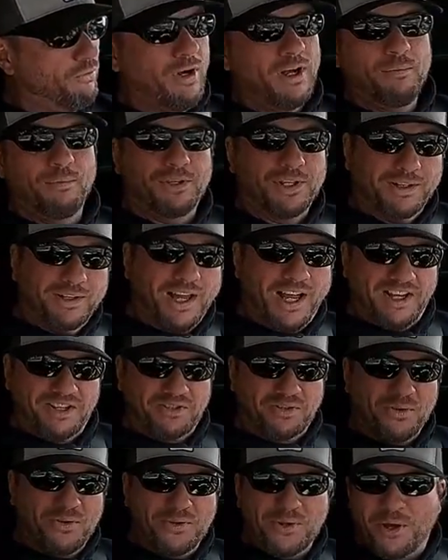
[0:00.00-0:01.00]
run with the
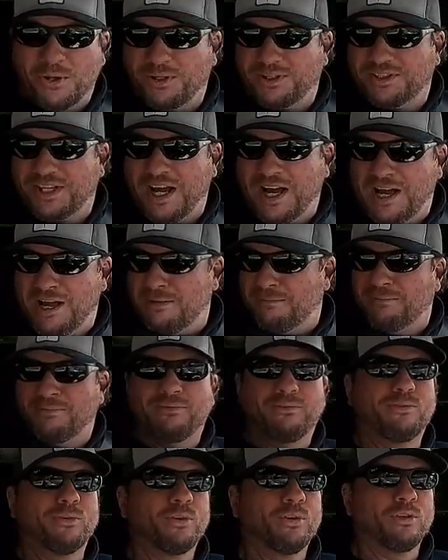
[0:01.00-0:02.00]
lights on all the time
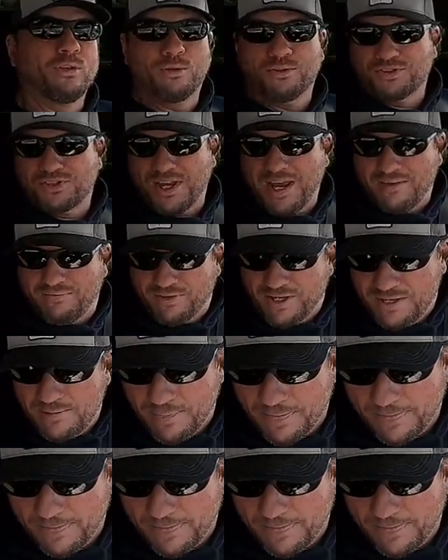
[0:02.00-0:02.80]
for a little safety.